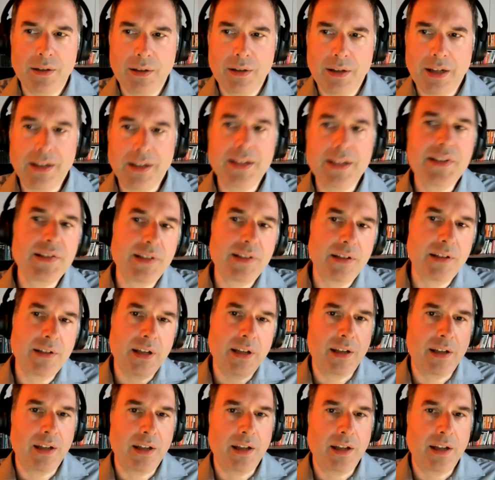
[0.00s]
At least
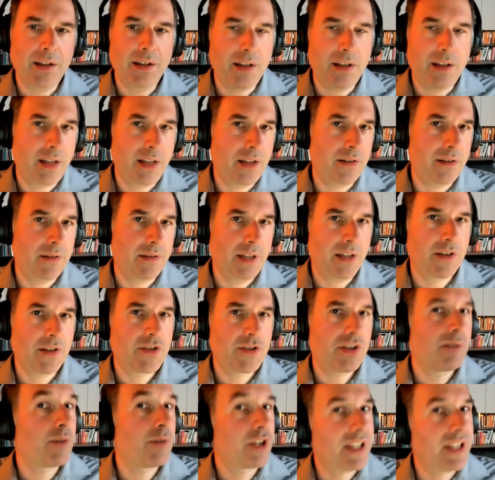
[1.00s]
in
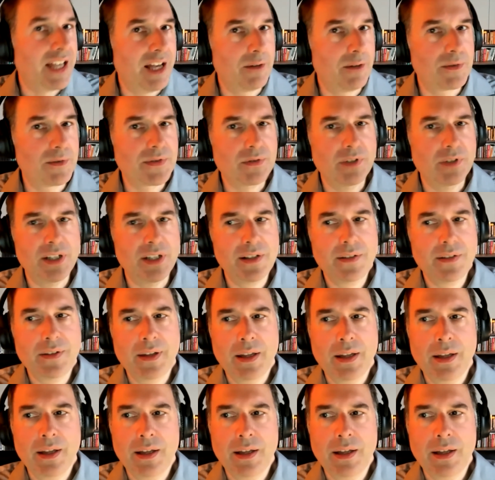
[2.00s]
some accounts, right?